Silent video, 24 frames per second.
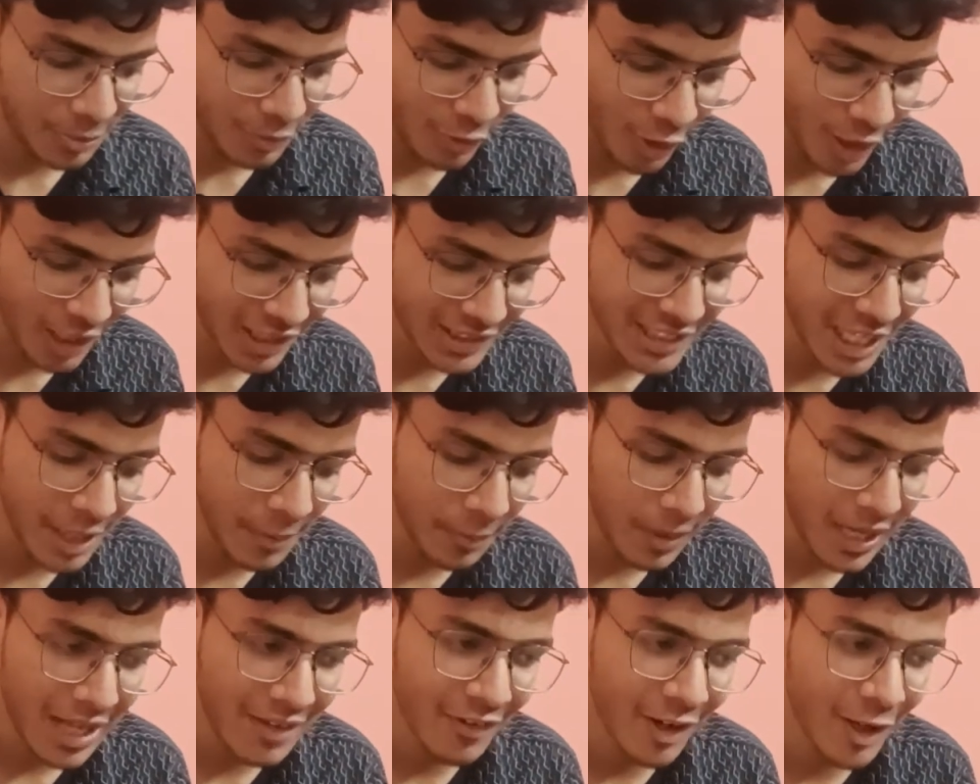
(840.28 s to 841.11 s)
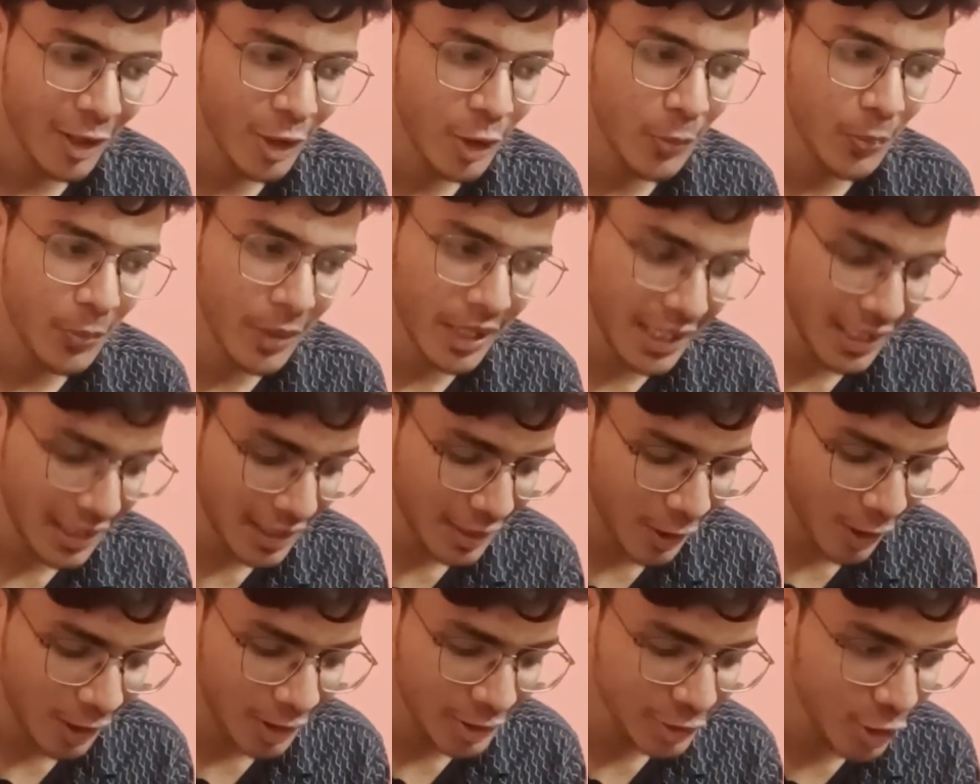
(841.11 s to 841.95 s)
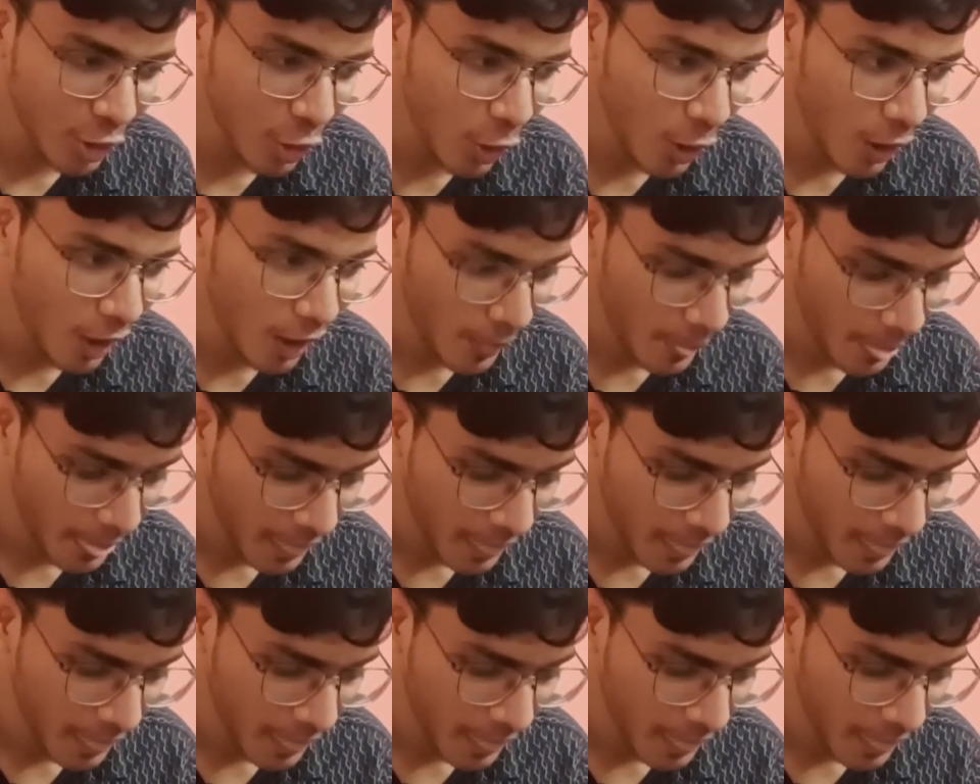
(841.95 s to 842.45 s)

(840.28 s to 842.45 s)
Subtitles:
For example, I want to print console.log,